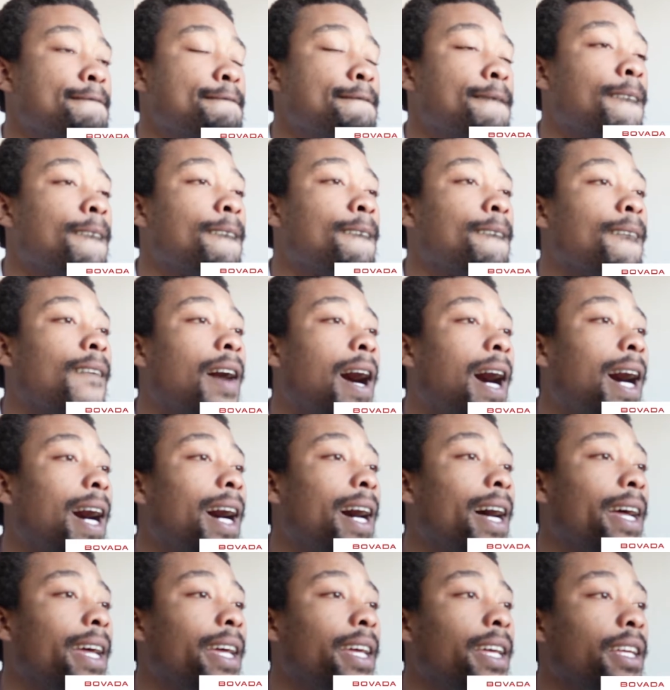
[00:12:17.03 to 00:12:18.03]

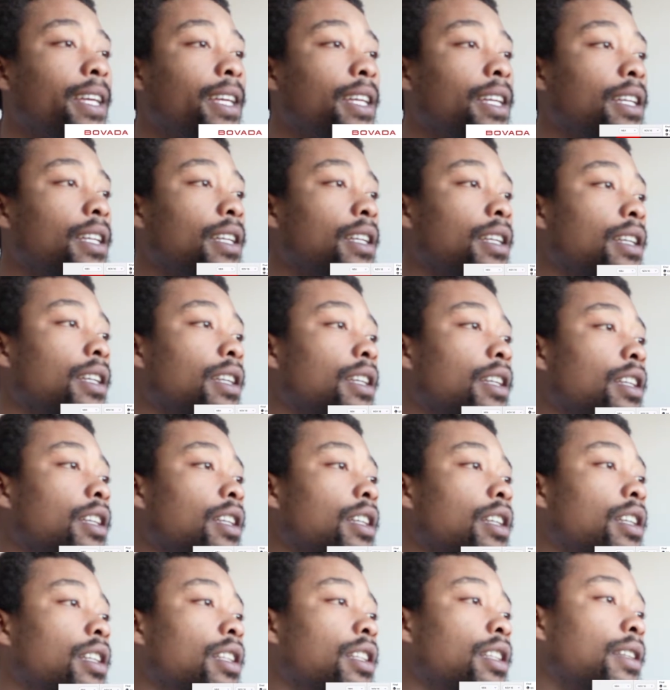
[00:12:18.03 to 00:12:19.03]
why
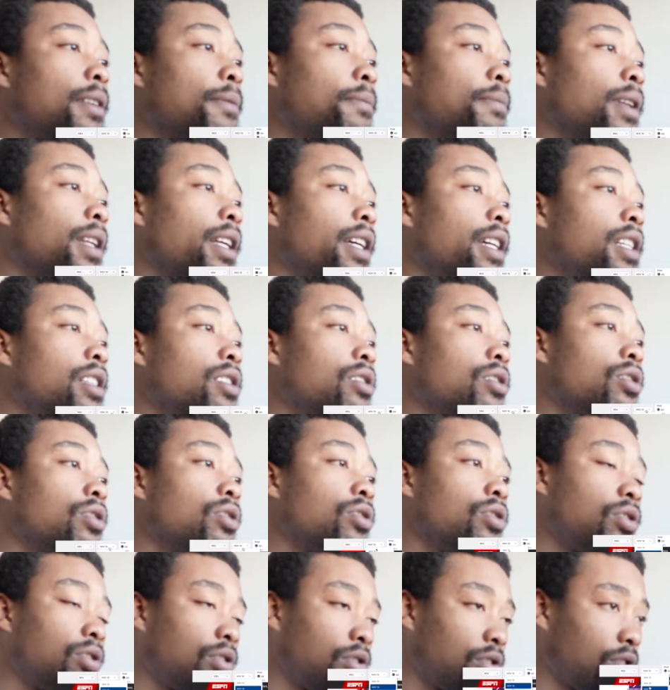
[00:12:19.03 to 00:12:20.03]
the
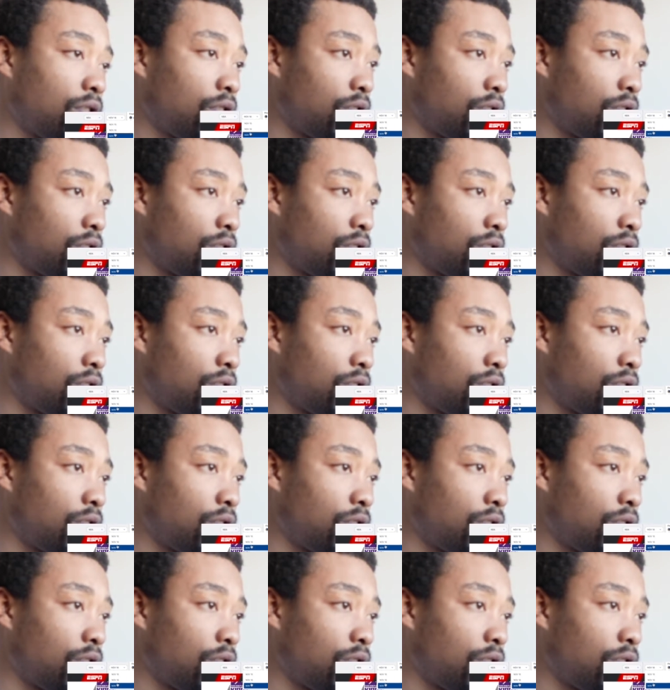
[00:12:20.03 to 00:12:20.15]
Blazers